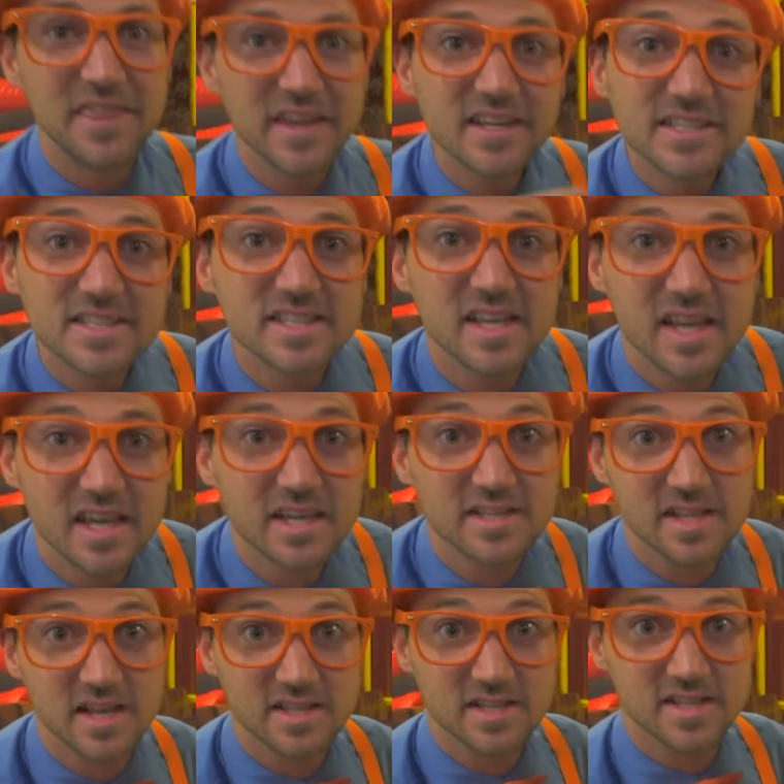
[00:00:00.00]
this is
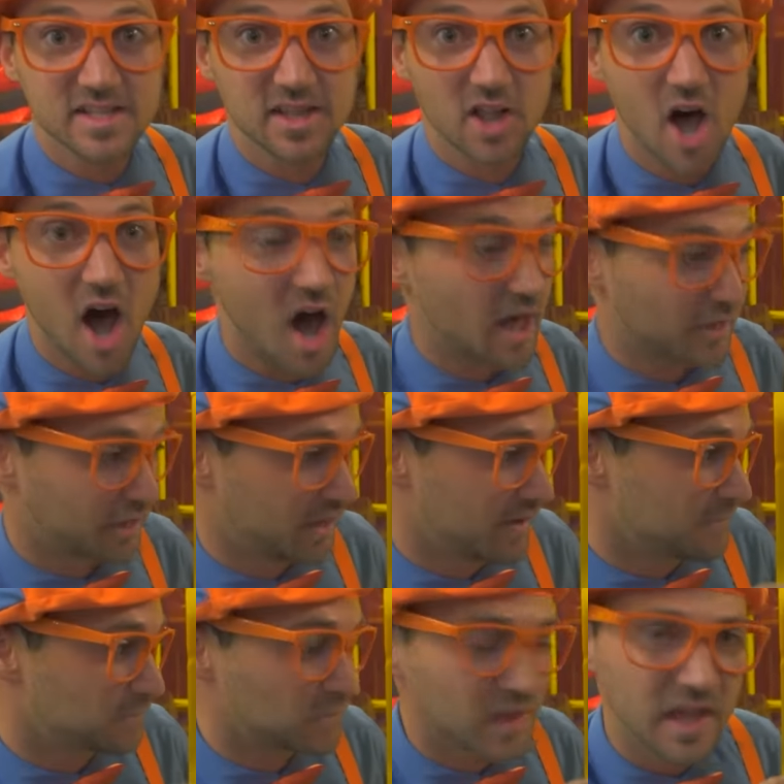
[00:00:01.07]
a sloth.
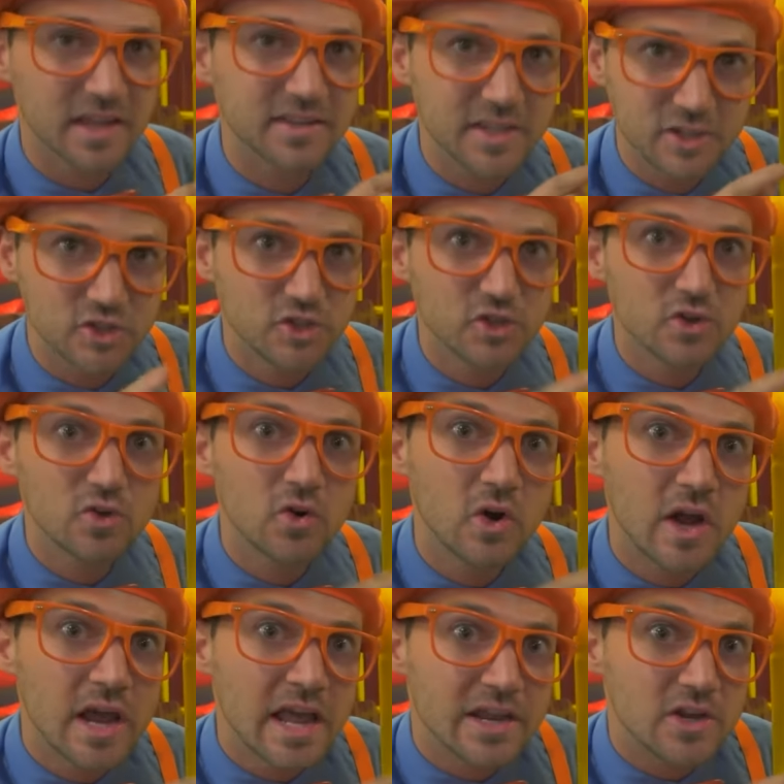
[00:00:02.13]
Did you
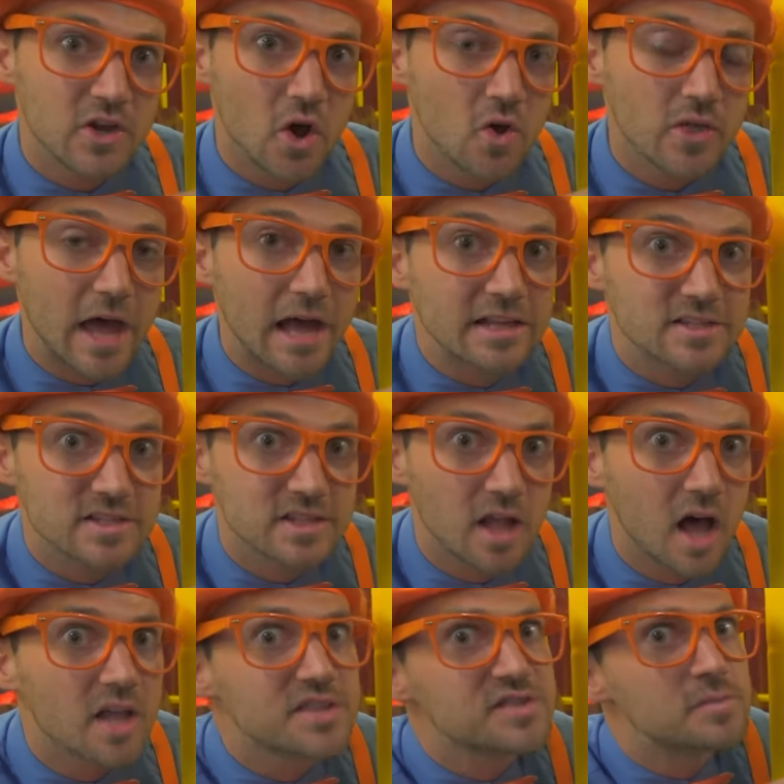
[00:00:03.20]
know that
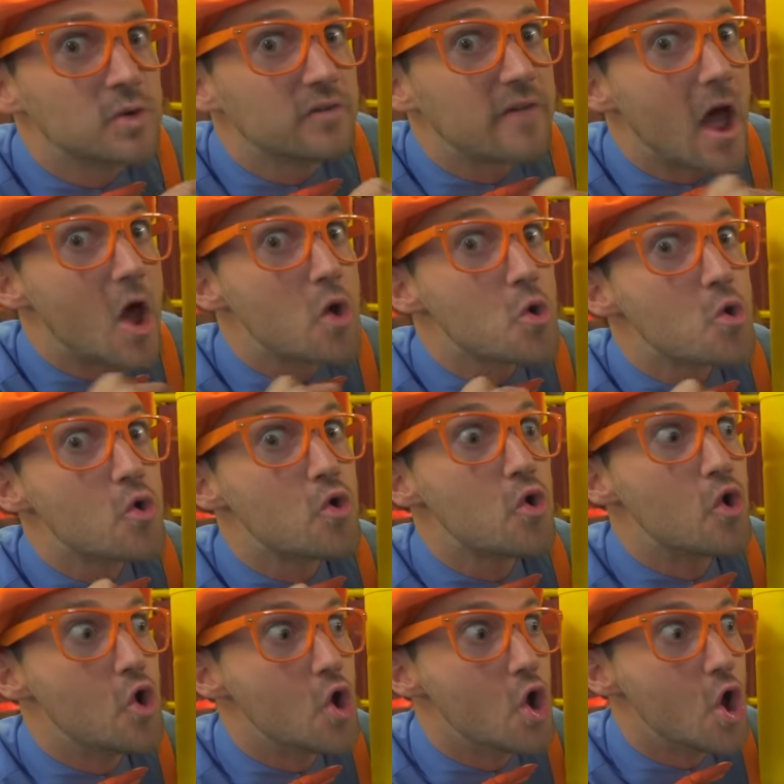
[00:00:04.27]
sloths move
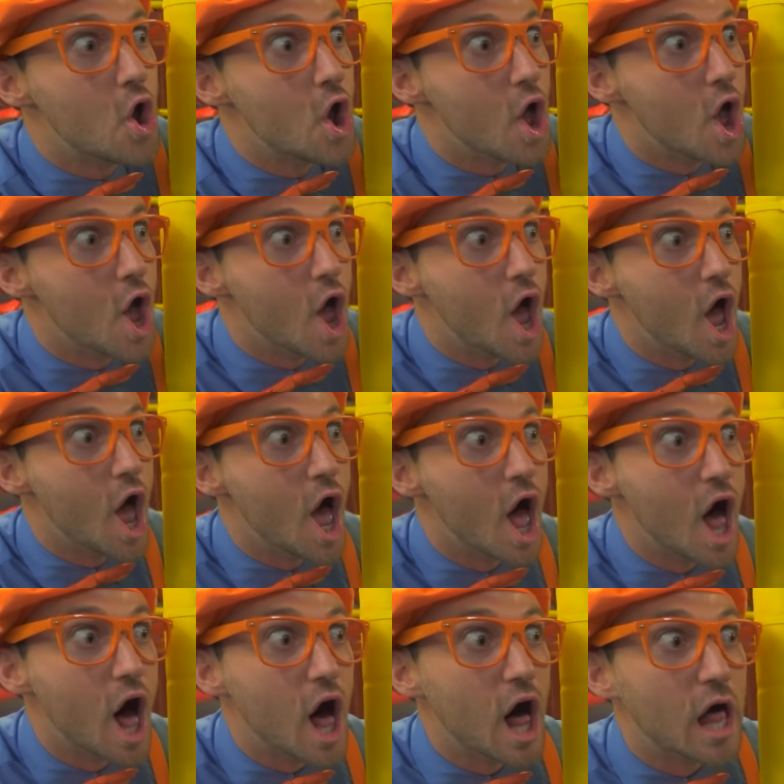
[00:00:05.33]

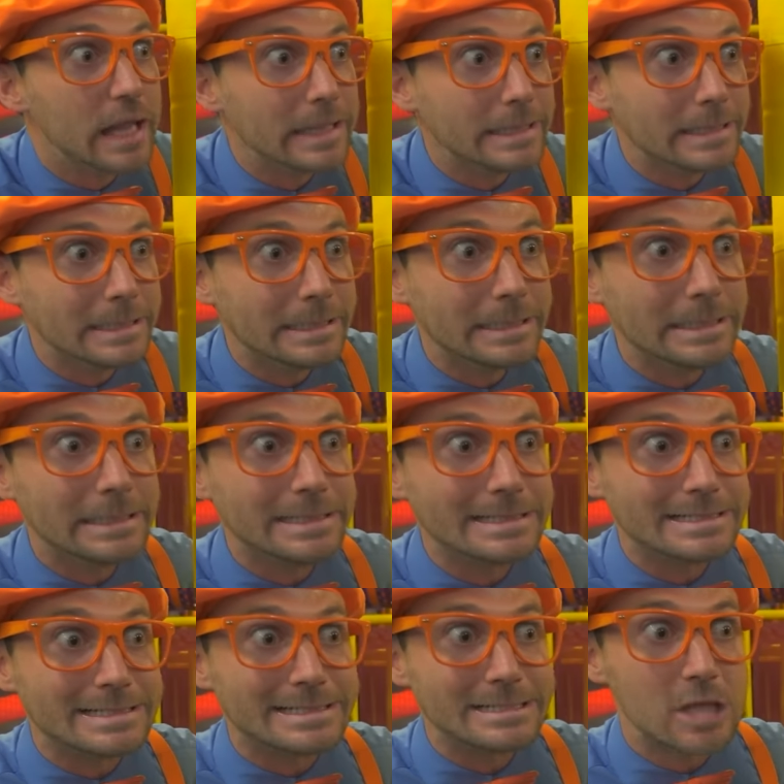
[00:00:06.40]
really
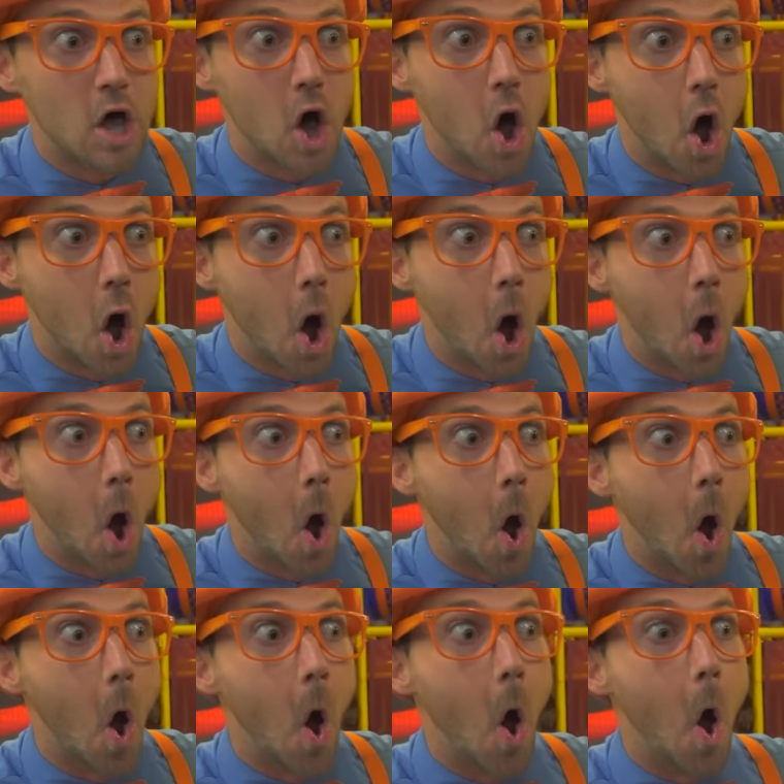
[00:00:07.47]

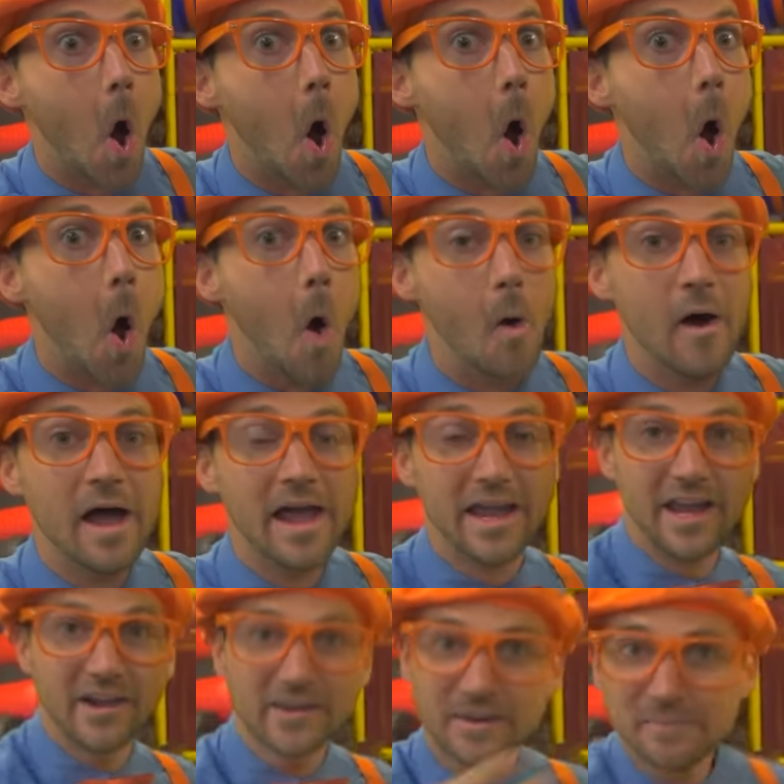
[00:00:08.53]
slow?
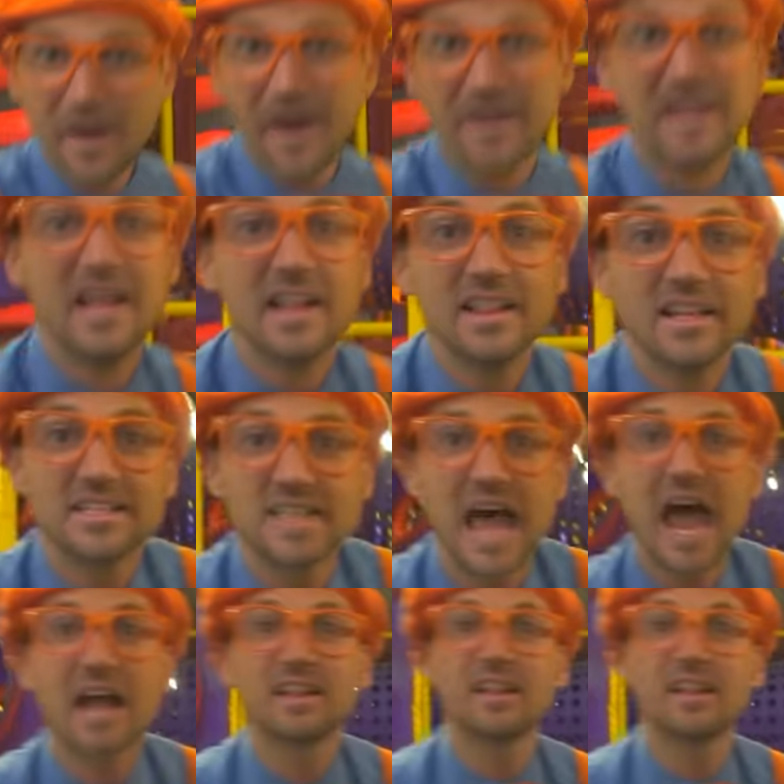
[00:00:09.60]
Here, come on, let's act